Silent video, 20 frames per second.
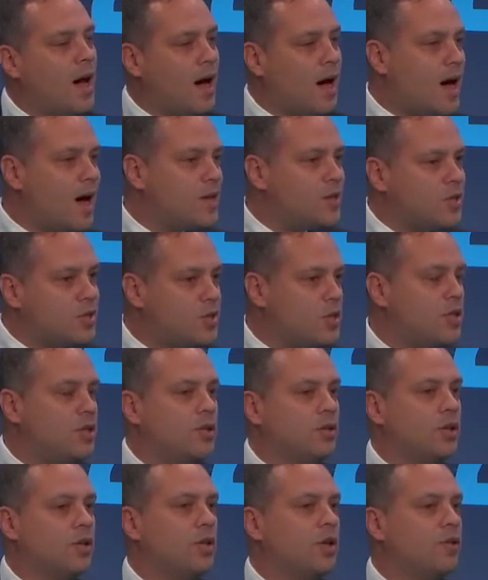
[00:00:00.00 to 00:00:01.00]
I see
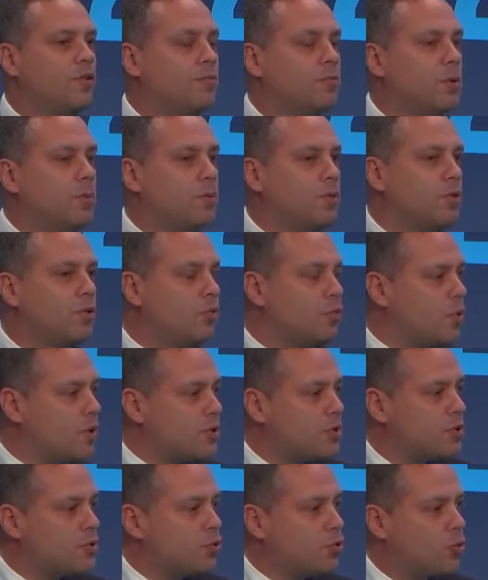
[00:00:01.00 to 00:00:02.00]
that a lot of people in the
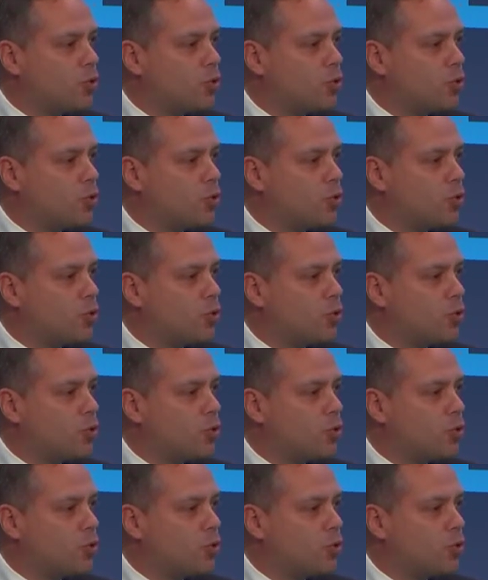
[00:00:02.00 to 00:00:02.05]
Western